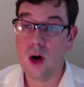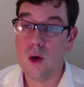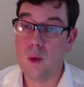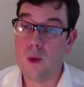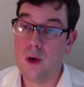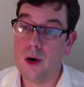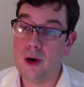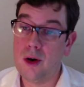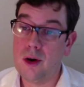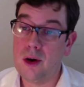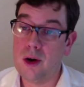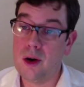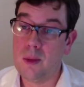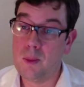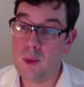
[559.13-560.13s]

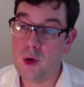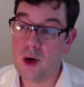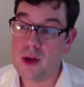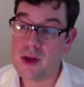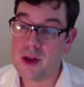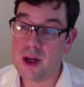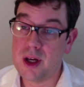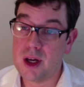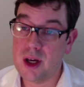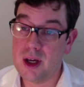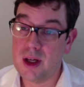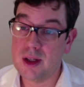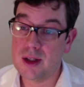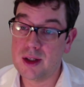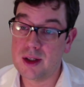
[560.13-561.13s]
one more thing
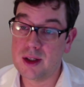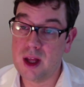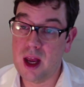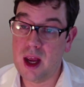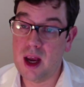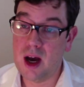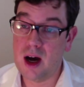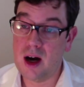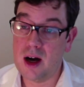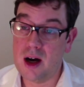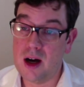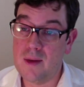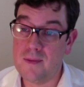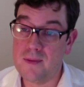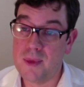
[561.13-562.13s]
is they are